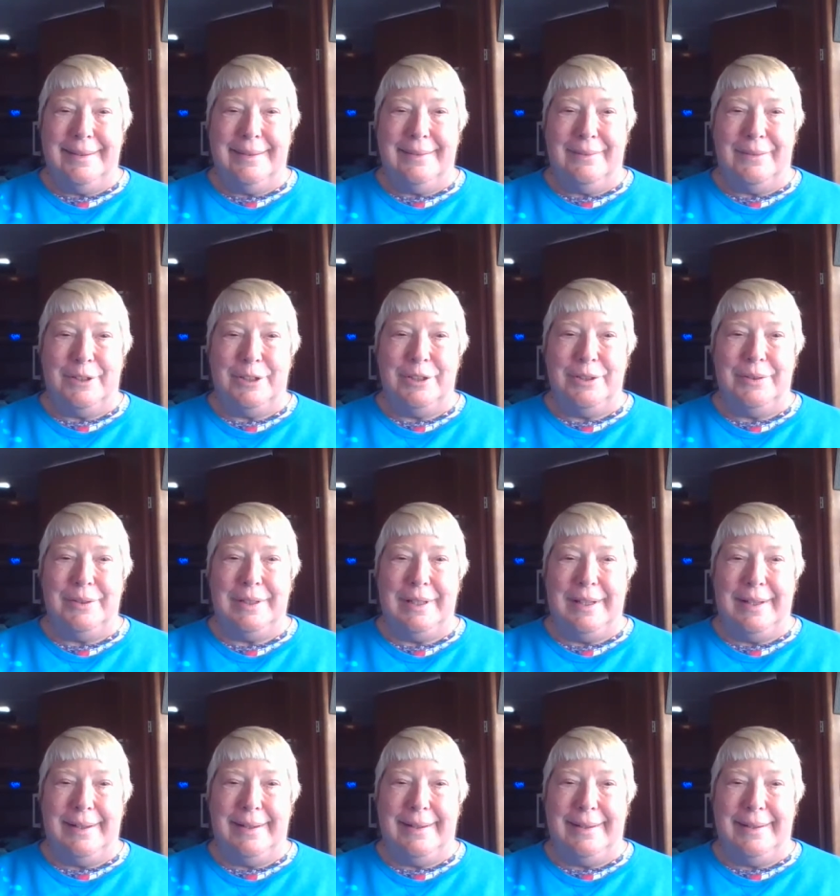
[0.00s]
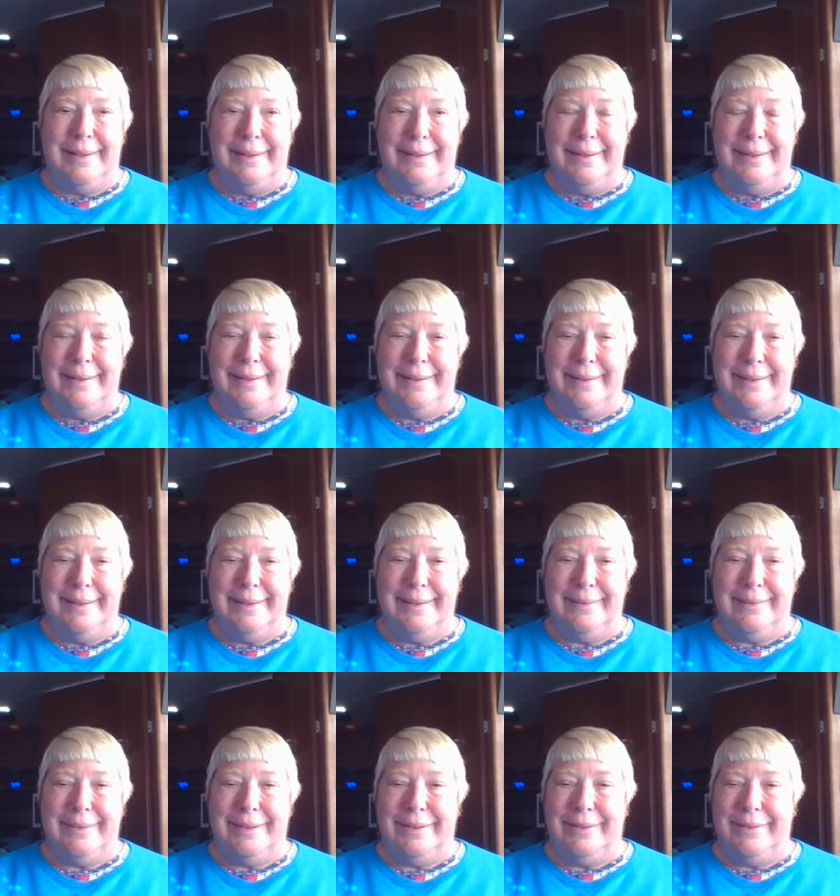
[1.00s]
We're doing good.
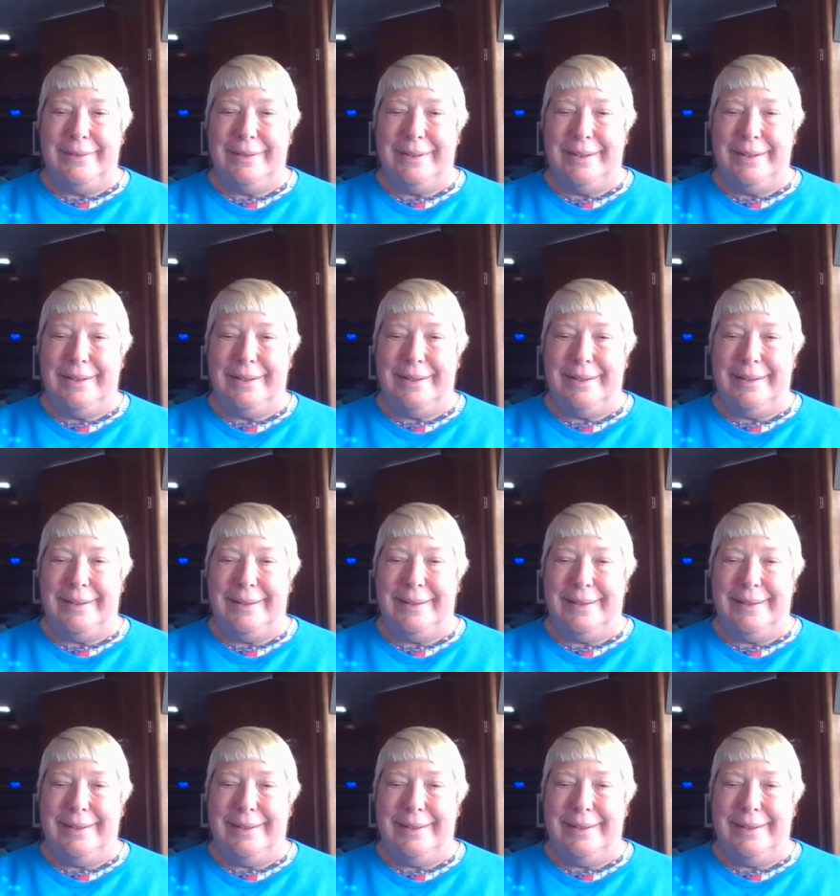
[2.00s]
We're doing good.